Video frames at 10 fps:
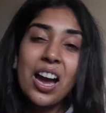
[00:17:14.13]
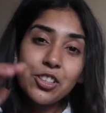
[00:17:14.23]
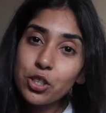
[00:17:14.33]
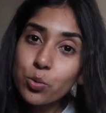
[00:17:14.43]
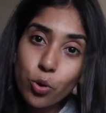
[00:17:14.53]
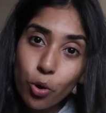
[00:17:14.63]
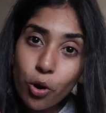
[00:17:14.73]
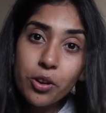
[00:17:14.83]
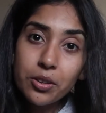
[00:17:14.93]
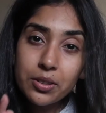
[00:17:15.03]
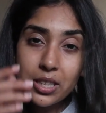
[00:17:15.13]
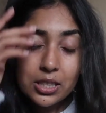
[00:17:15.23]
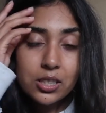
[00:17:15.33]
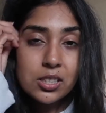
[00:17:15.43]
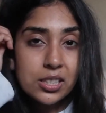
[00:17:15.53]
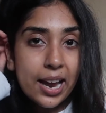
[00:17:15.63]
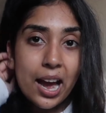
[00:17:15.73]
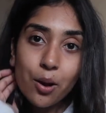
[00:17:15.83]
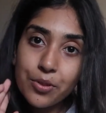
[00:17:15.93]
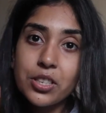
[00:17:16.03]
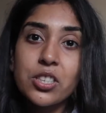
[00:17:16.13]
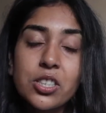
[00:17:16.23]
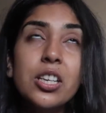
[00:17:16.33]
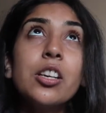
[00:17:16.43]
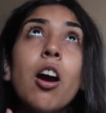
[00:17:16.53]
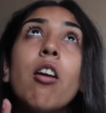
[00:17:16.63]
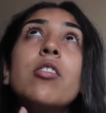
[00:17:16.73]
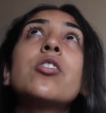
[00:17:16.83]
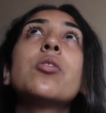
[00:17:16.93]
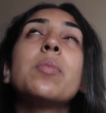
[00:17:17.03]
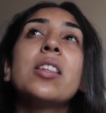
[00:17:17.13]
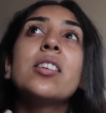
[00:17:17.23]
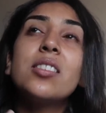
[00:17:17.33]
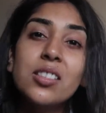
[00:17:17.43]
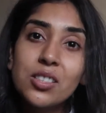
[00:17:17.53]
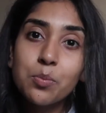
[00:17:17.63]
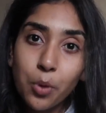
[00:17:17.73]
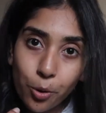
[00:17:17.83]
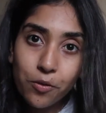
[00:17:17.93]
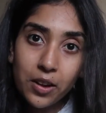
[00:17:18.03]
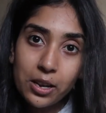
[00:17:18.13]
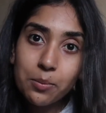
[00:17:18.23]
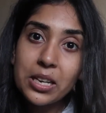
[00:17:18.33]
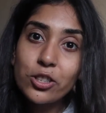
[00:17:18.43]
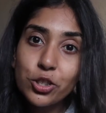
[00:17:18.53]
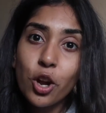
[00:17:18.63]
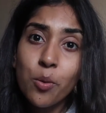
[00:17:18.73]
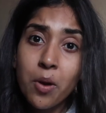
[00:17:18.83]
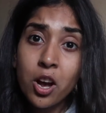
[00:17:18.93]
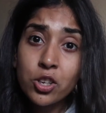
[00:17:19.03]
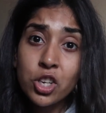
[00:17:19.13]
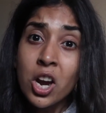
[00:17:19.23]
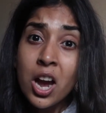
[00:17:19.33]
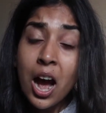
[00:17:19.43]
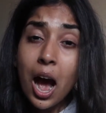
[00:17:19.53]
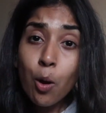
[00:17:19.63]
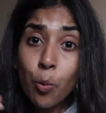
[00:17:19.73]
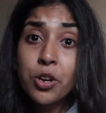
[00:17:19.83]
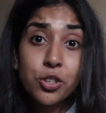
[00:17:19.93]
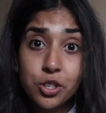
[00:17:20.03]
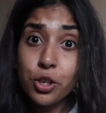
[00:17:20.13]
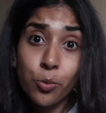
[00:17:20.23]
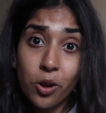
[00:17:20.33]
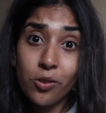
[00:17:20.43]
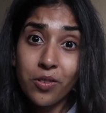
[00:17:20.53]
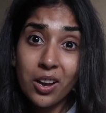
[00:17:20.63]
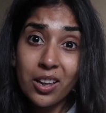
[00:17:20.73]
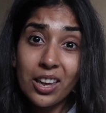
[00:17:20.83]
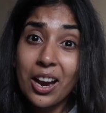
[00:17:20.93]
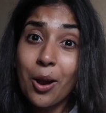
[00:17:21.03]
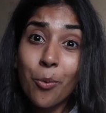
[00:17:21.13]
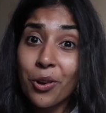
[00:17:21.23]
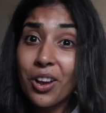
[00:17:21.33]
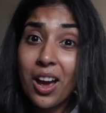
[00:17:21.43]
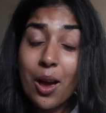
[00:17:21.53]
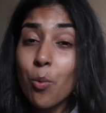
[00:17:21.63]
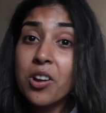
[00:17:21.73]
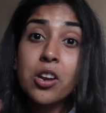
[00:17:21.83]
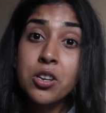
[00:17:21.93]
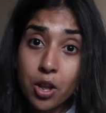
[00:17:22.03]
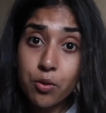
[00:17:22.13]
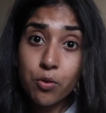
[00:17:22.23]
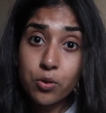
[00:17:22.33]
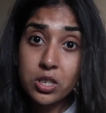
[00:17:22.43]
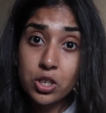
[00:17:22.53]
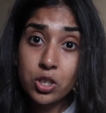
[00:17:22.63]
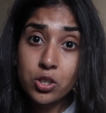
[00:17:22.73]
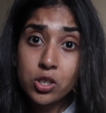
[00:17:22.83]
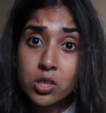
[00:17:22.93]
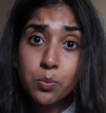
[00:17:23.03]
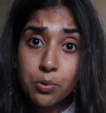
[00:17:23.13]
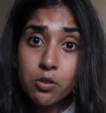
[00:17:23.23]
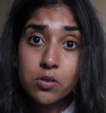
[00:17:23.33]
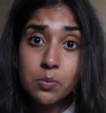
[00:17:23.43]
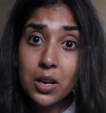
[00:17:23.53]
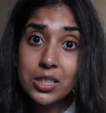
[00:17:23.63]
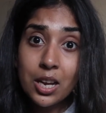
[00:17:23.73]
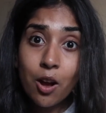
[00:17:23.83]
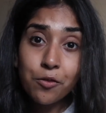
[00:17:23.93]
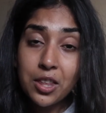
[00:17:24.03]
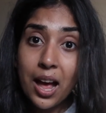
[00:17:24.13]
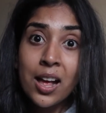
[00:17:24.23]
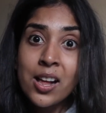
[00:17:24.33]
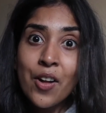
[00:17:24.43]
this has encouraged me, this has motivated me so much. I want a do-over, like I want another audition, just to prove to myself that